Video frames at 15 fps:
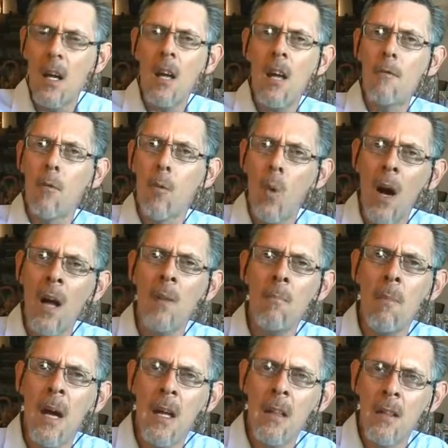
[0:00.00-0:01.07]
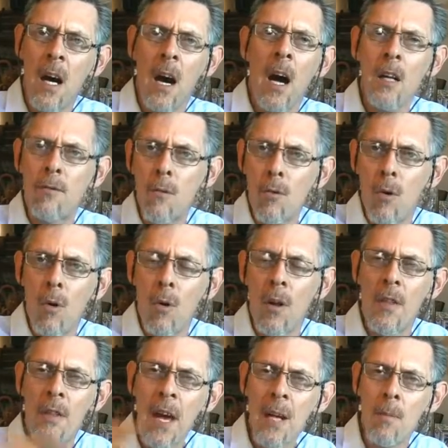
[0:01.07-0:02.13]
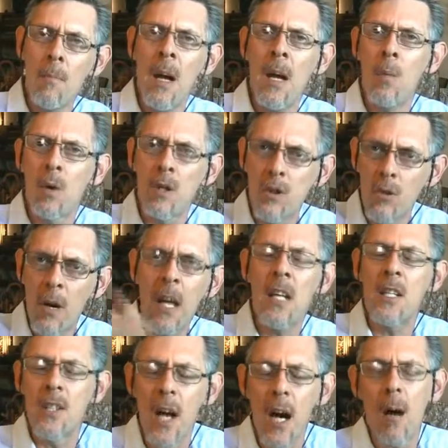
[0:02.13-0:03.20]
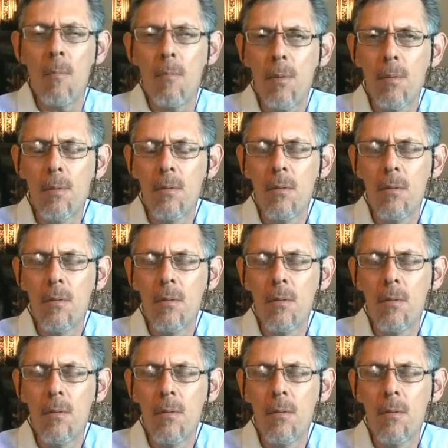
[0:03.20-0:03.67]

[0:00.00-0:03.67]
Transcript: if one man died for all and that man was raised up,